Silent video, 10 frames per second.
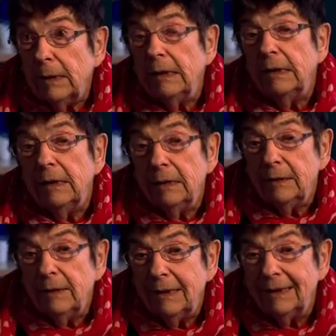know,
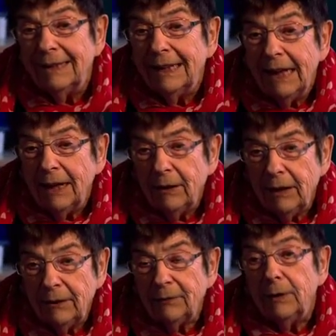
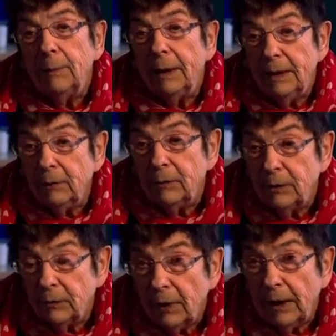if the money was
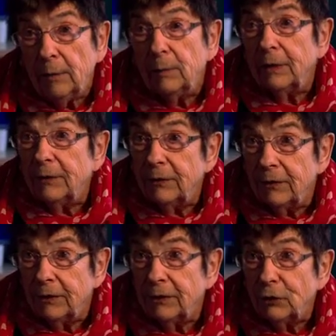available
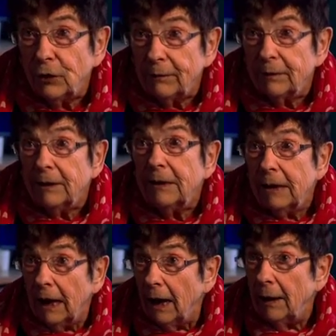for the travel.
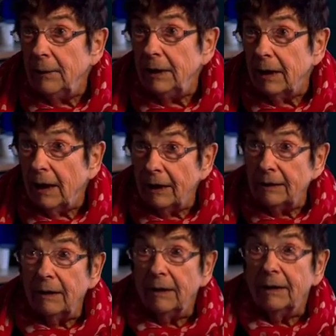I mean, I
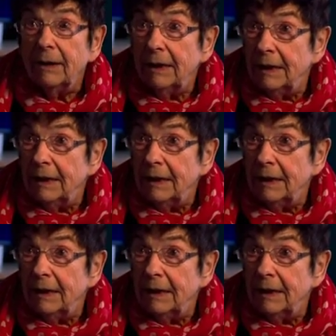did.